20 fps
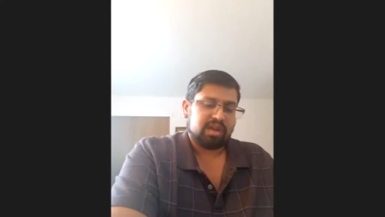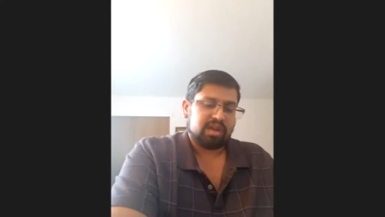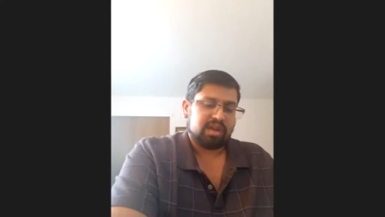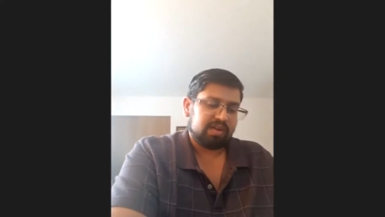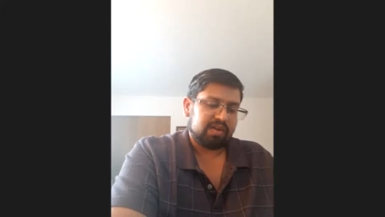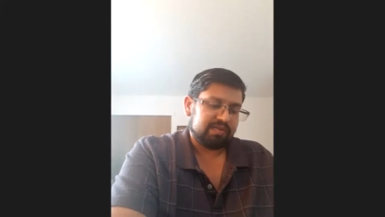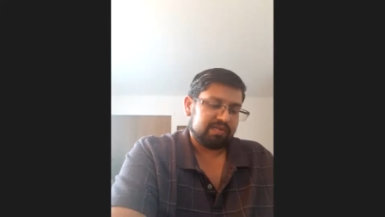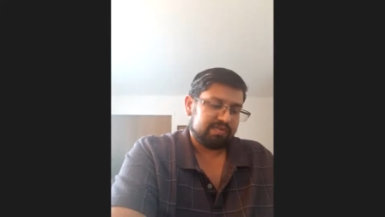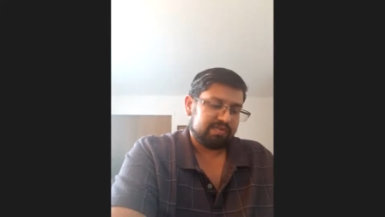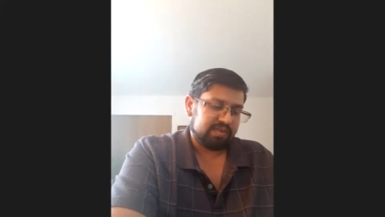
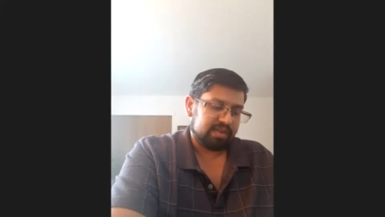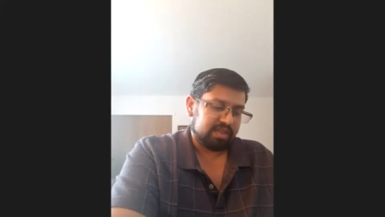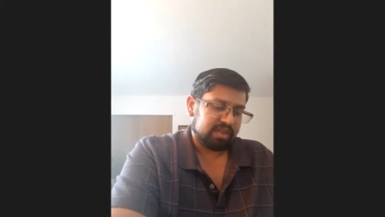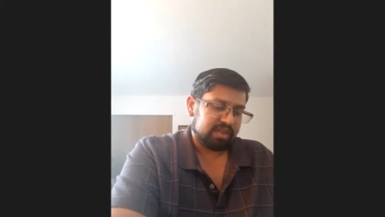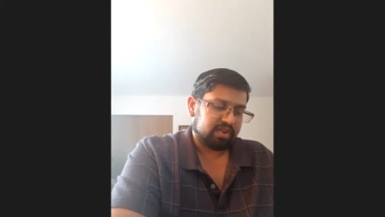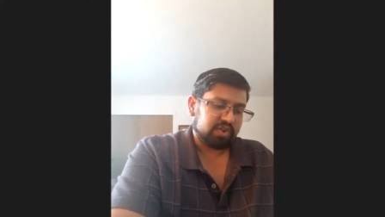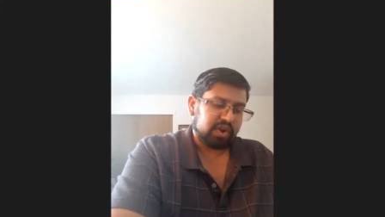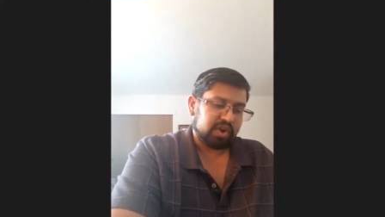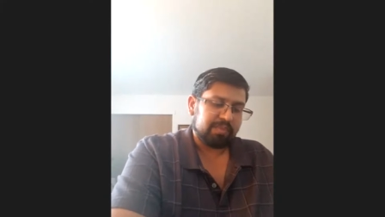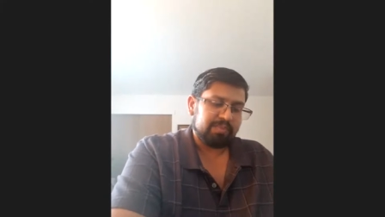of the
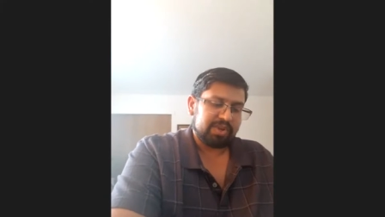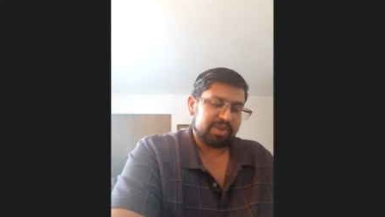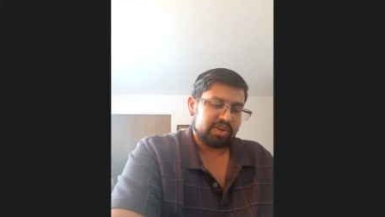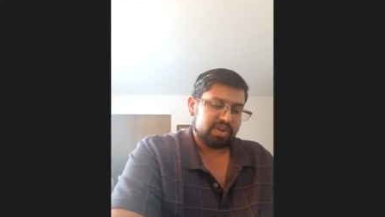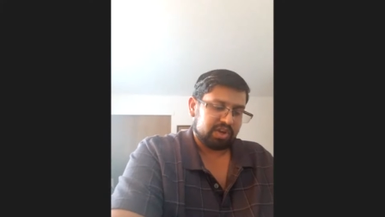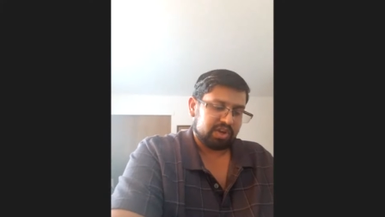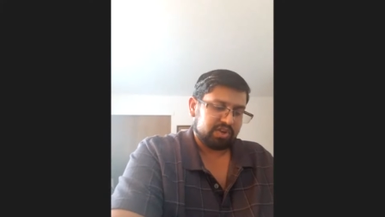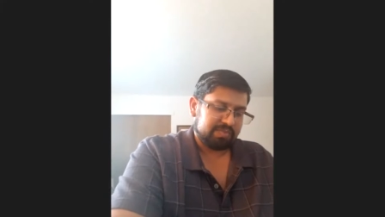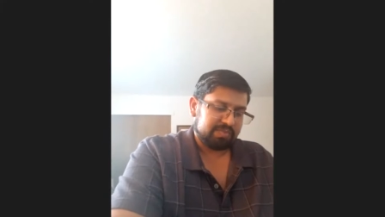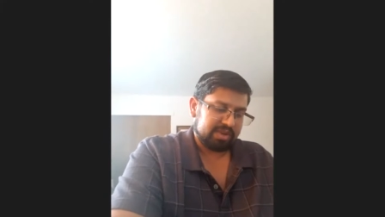trumpet
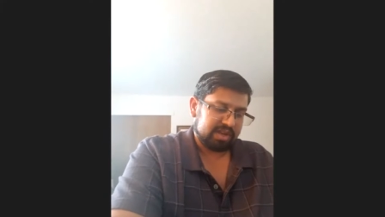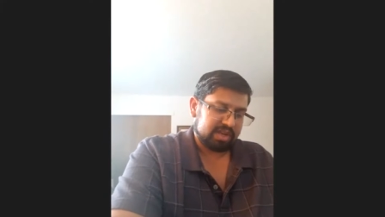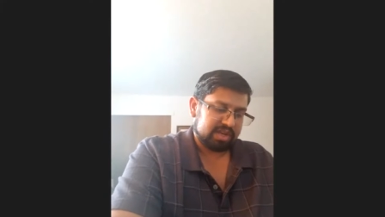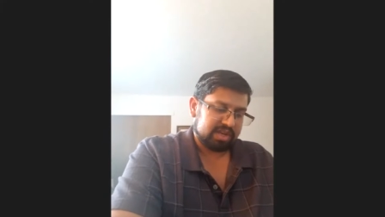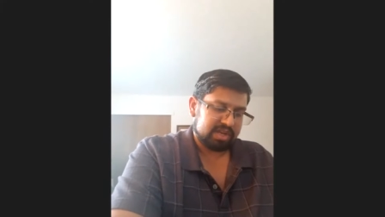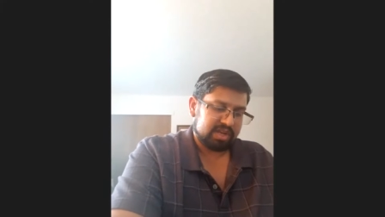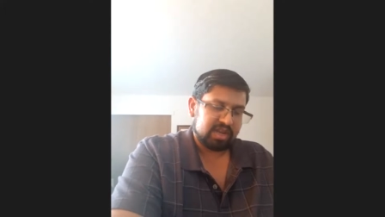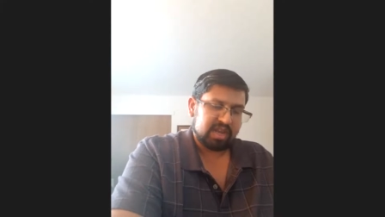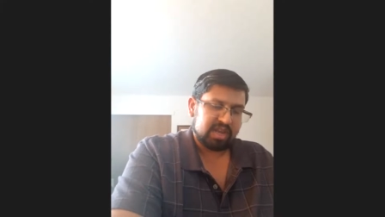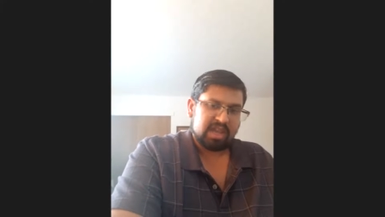
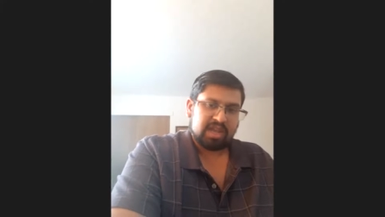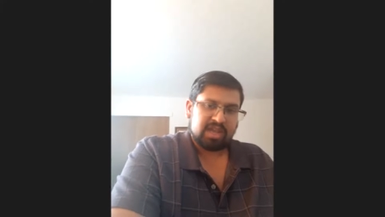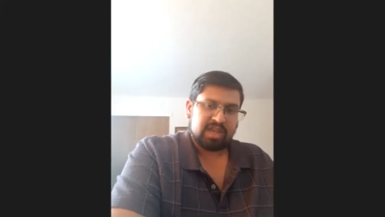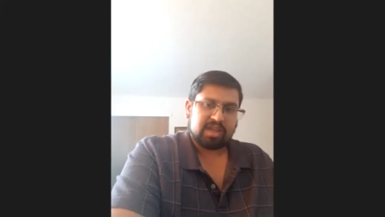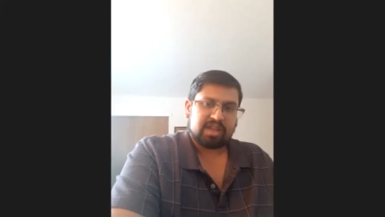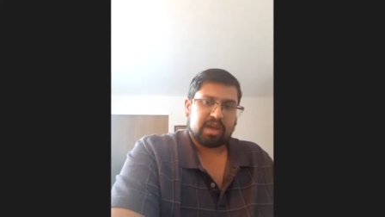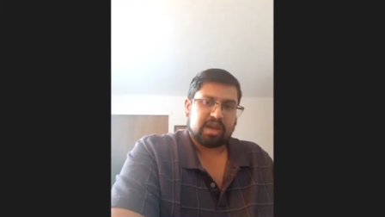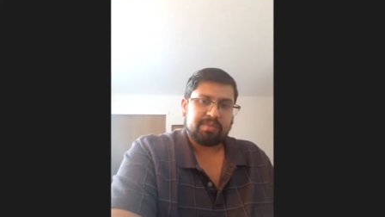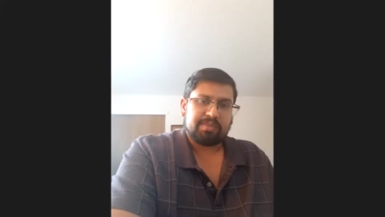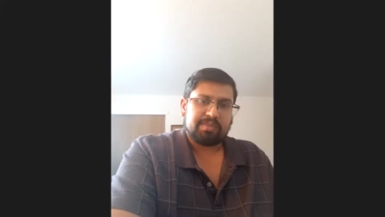judgments
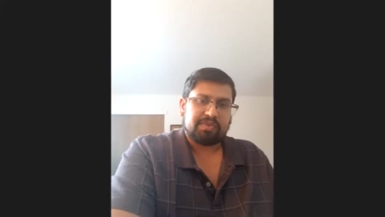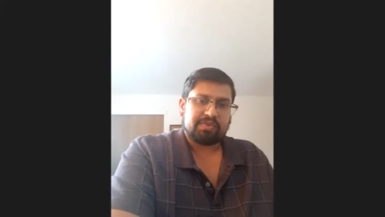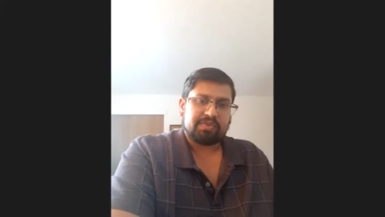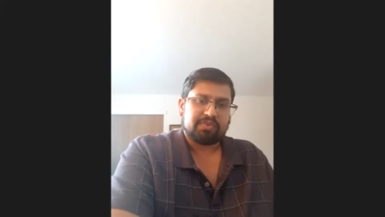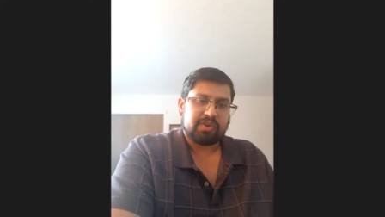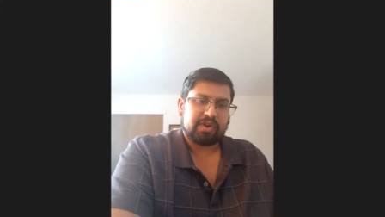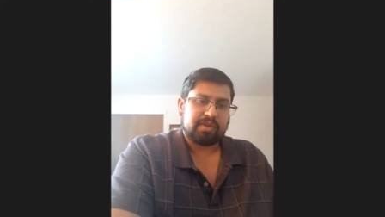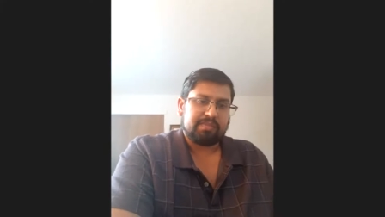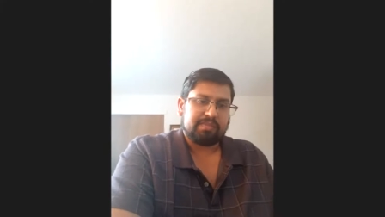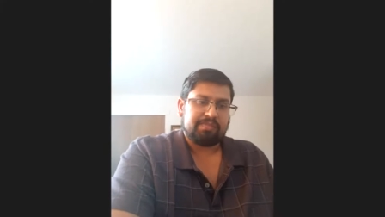comes
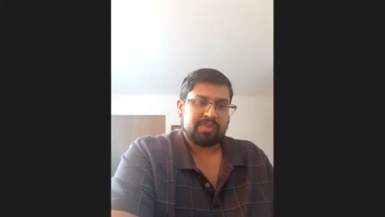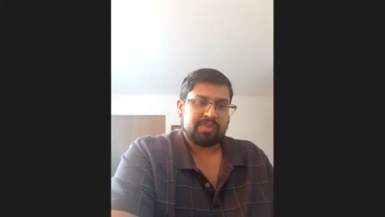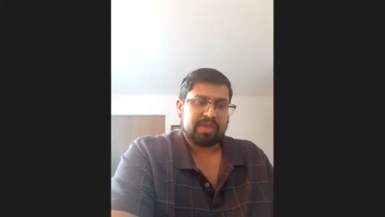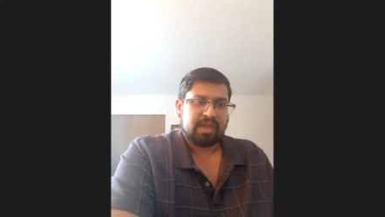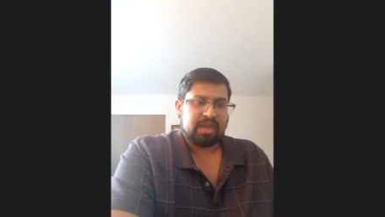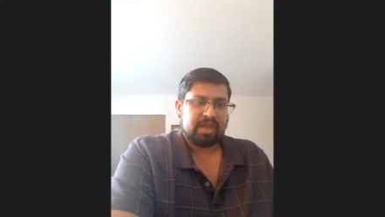from